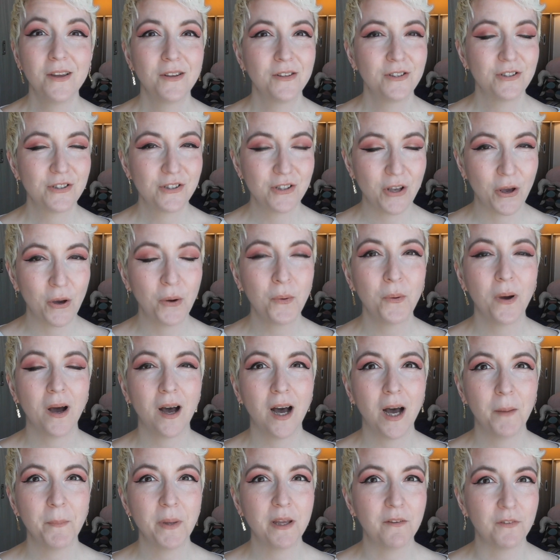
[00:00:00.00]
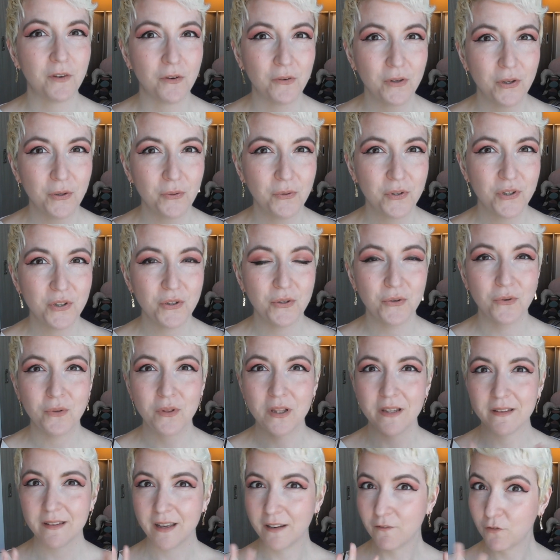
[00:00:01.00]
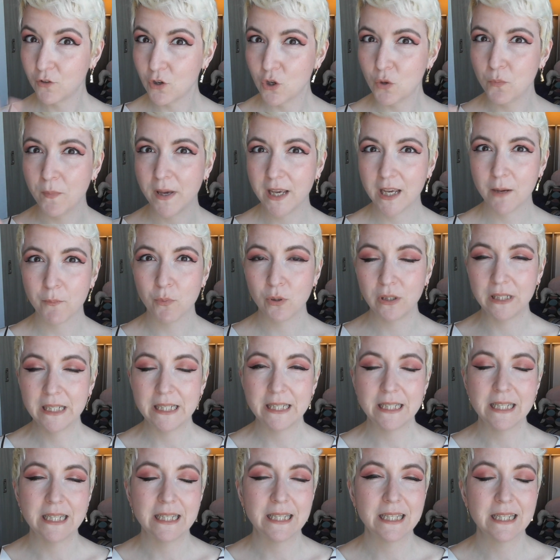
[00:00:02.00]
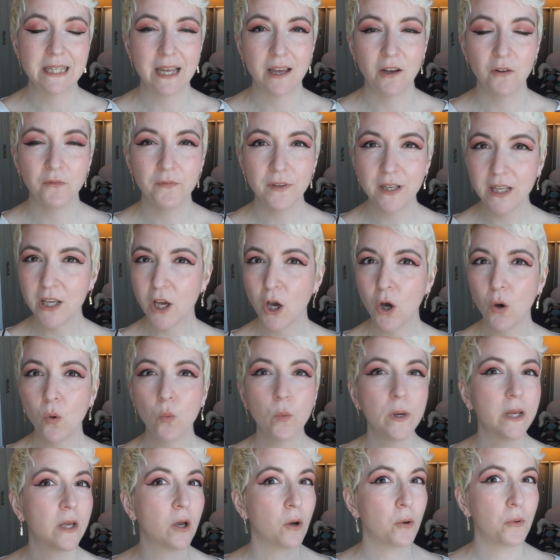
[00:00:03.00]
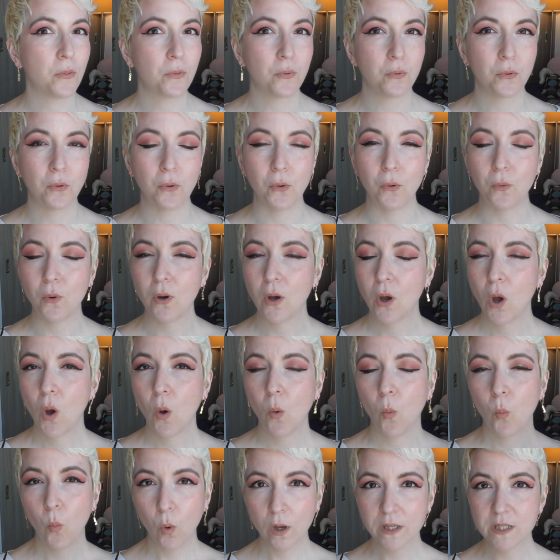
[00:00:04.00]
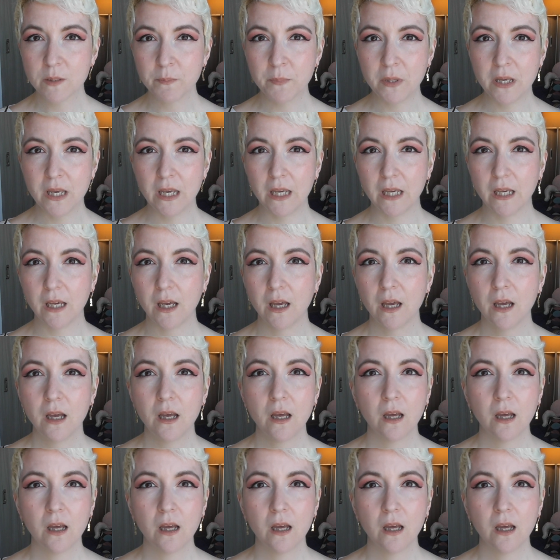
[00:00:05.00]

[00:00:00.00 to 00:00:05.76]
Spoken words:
So if you're new to this kind of new makeup releases style video, we go through what's being